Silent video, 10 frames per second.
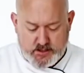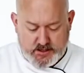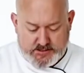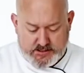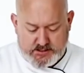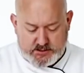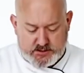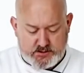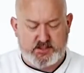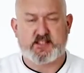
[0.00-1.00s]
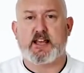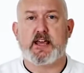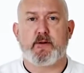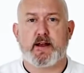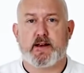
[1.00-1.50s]
It's actually a little
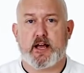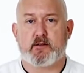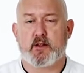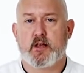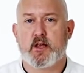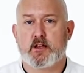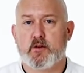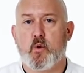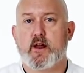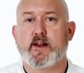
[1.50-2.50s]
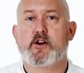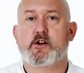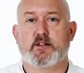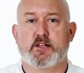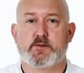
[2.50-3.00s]
sticky right now. You want to
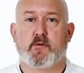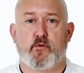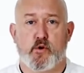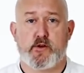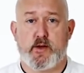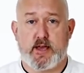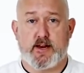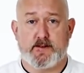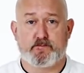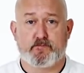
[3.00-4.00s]
cook this before you eat it.